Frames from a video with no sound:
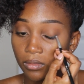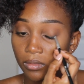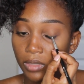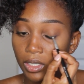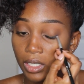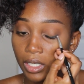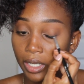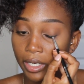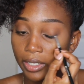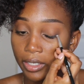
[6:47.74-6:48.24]

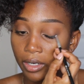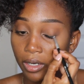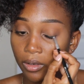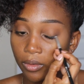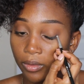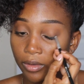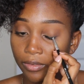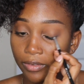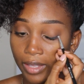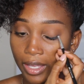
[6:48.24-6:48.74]
The liner
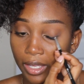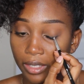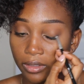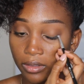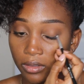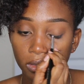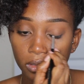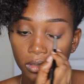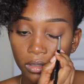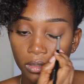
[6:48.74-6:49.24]
out with that.
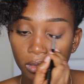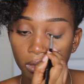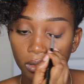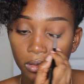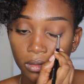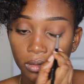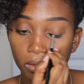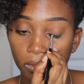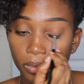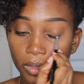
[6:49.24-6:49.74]

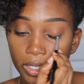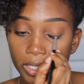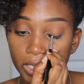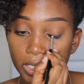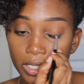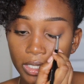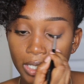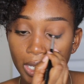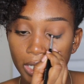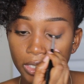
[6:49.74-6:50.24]
So what this
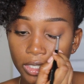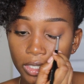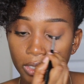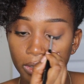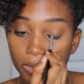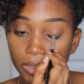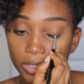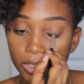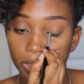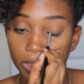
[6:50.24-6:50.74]
is actually
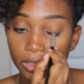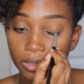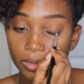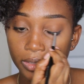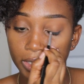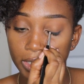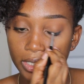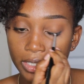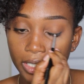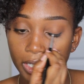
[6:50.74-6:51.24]
going to do
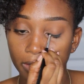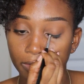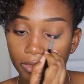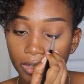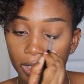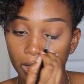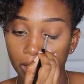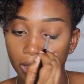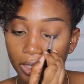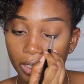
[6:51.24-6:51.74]
is give
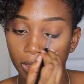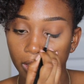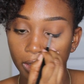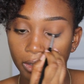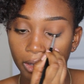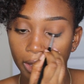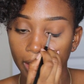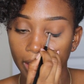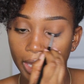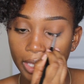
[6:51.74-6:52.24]
a
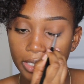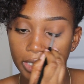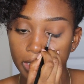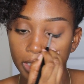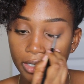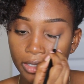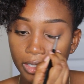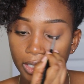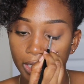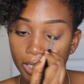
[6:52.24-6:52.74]
little
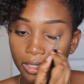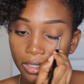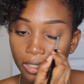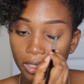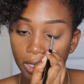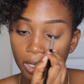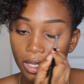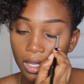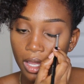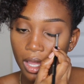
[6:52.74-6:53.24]
hazier look
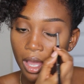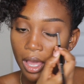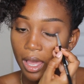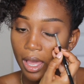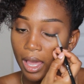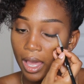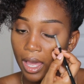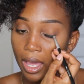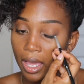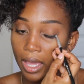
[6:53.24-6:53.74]

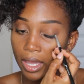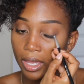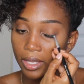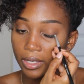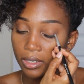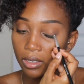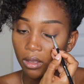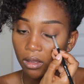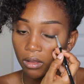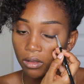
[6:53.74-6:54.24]

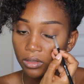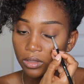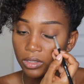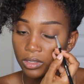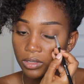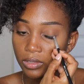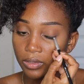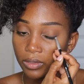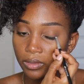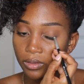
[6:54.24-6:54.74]
and
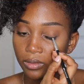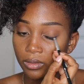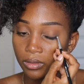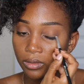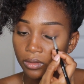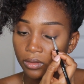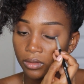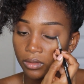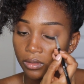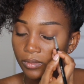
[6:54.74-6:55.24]

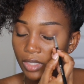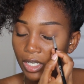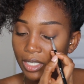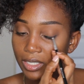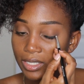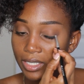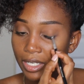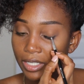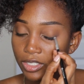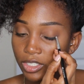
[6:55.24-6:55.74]
also
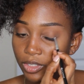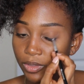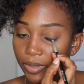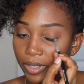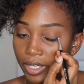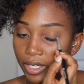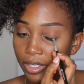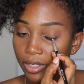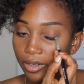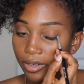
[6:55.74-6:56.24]

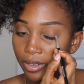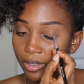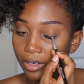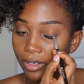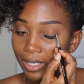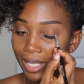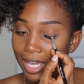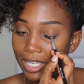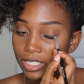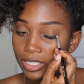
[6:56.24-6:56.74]
accentuate
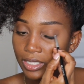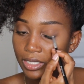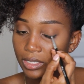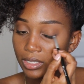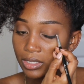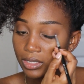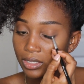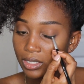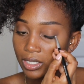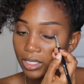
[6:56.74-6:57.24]
your lashes.